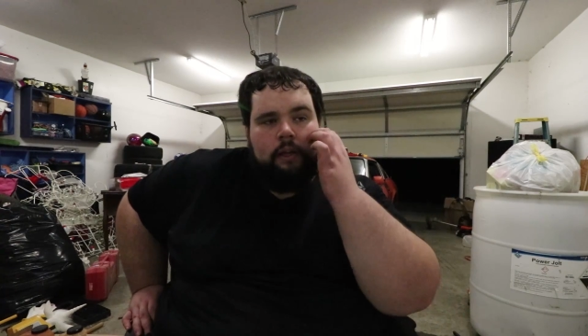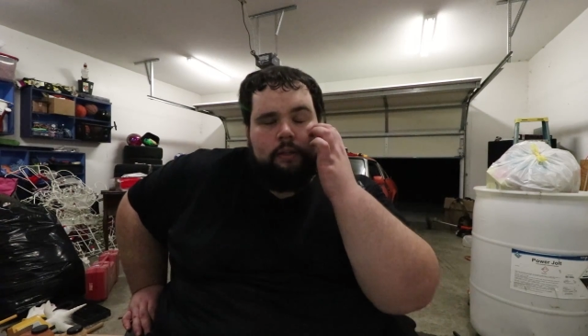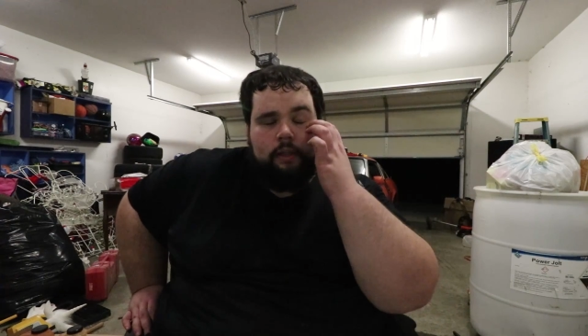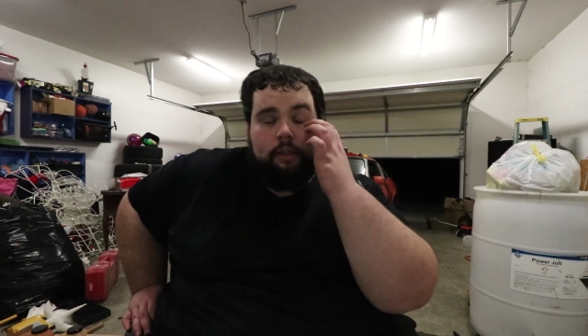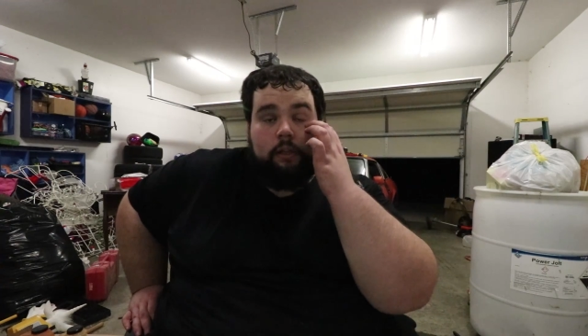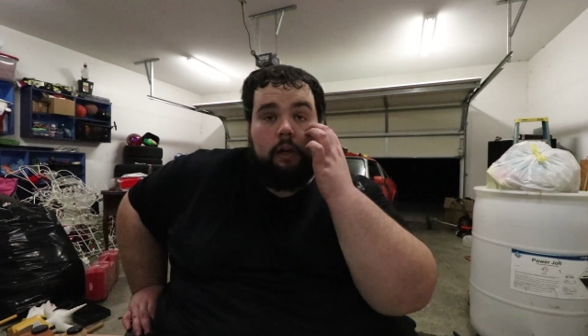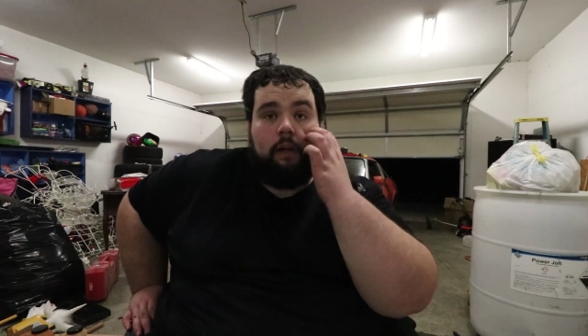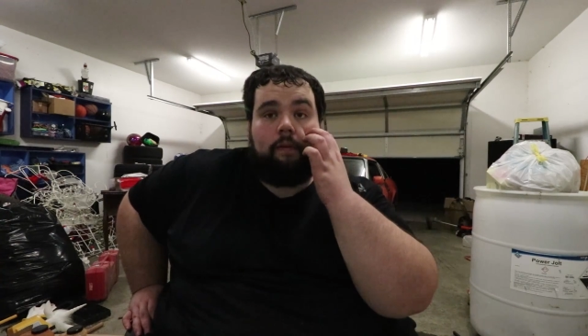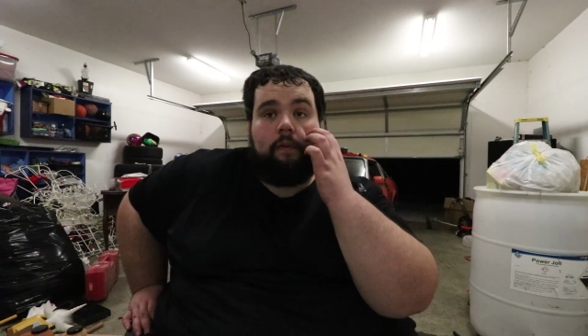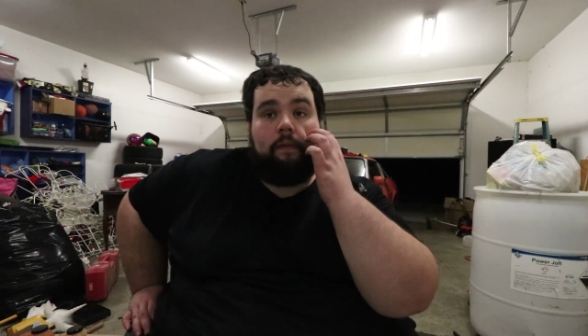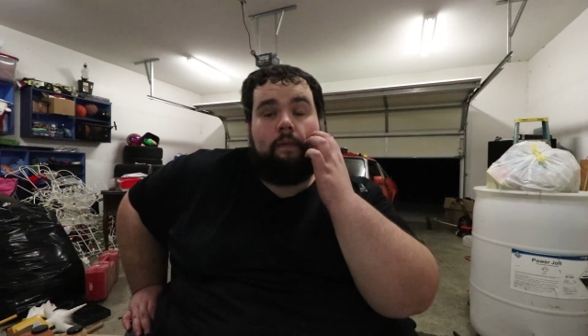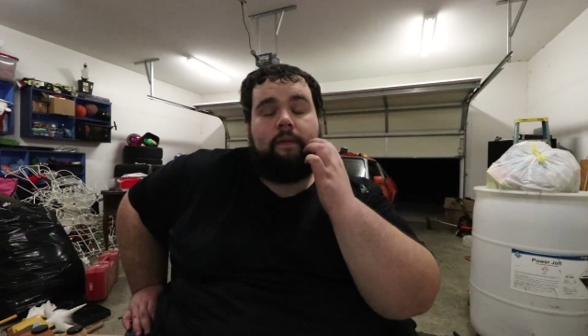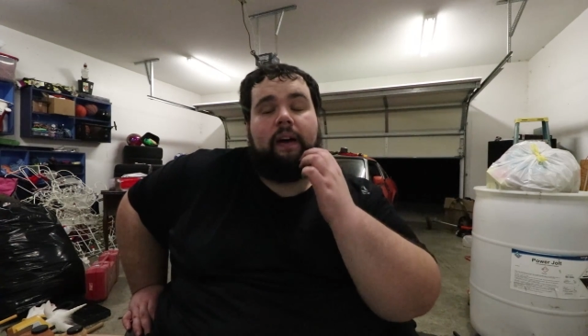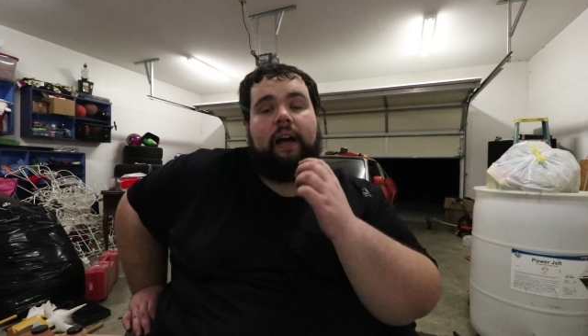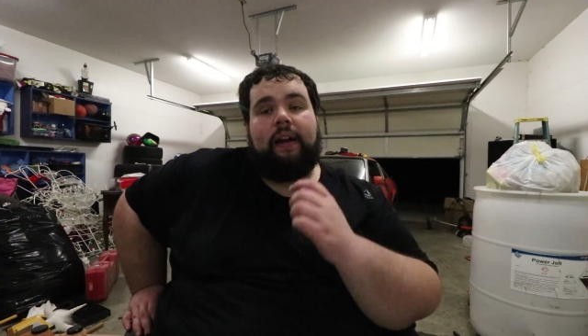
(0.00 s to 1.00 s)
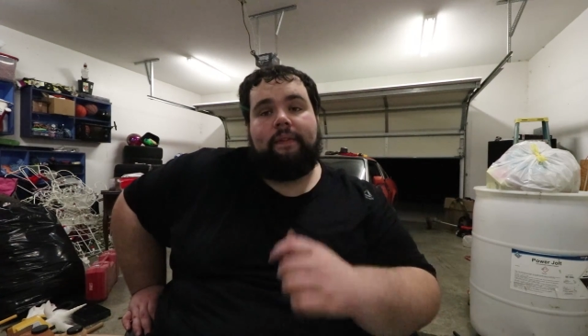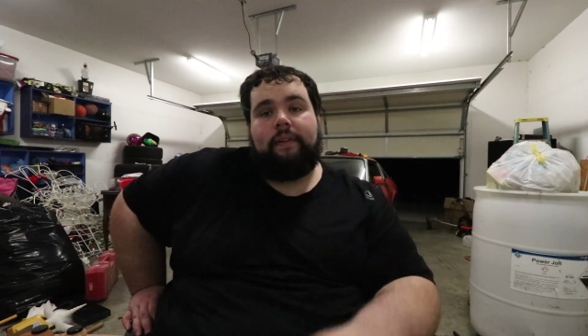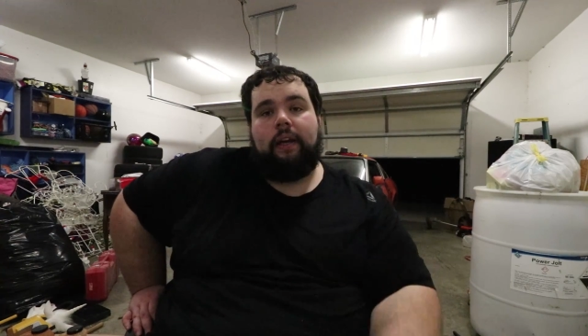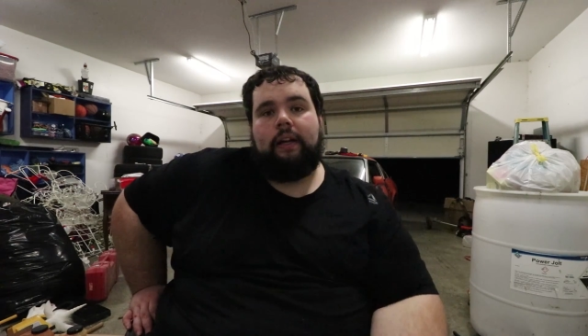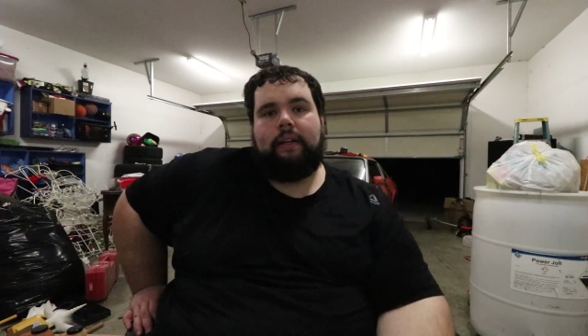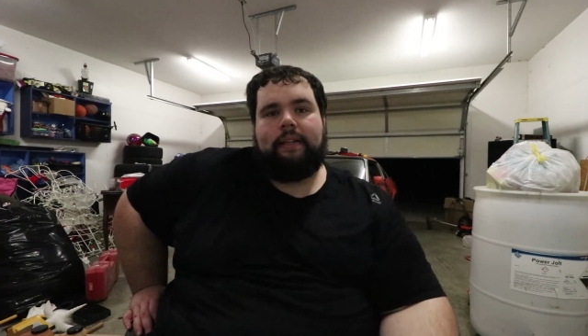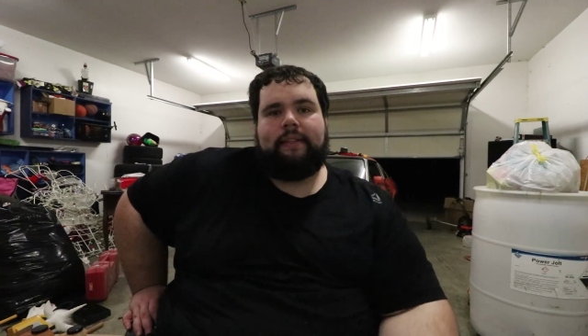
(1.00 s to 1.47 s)
So I started at
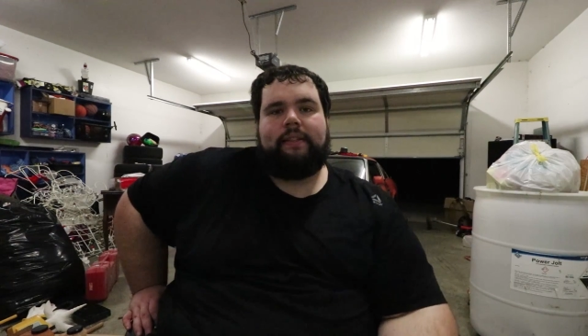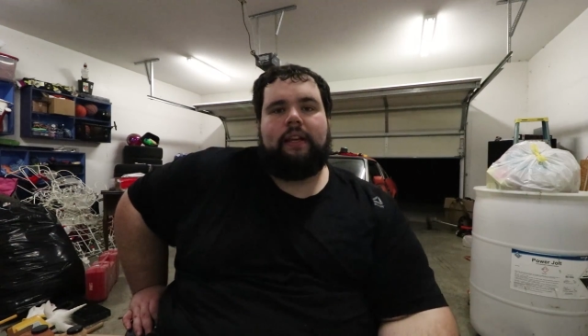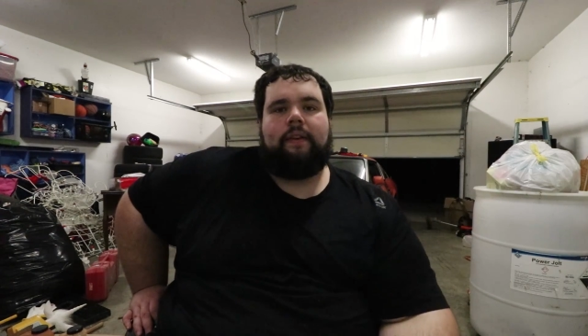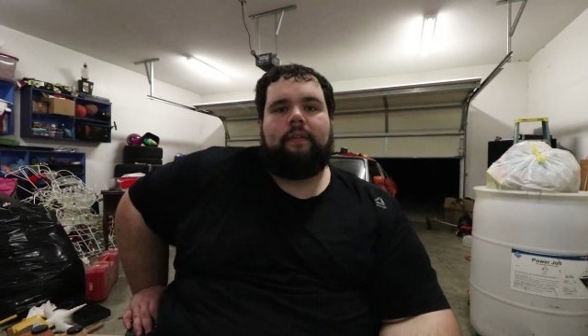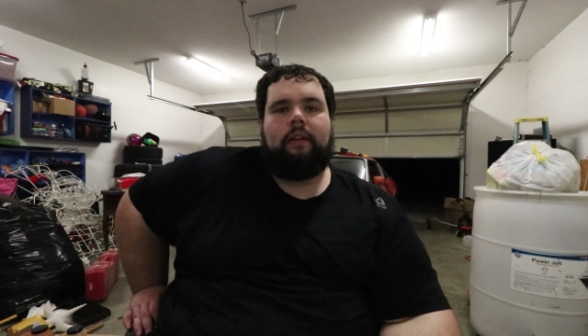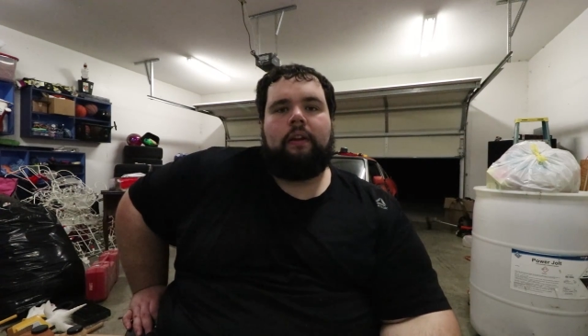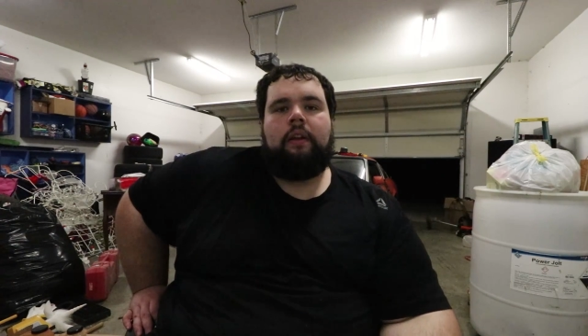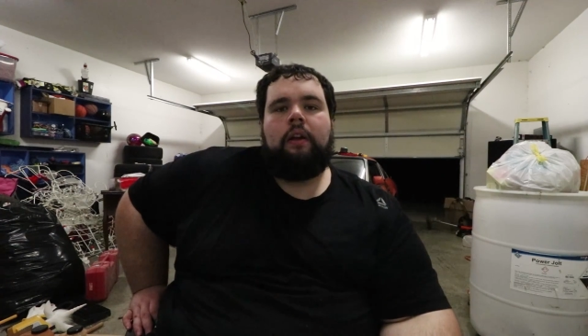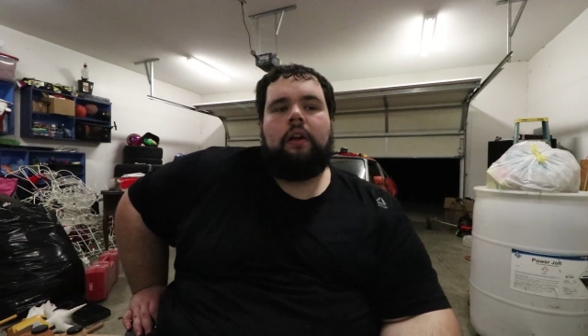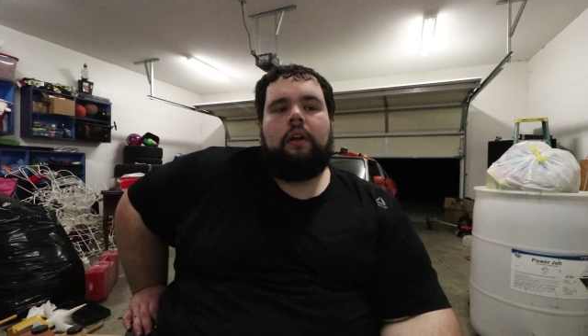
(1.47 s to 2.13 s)
597.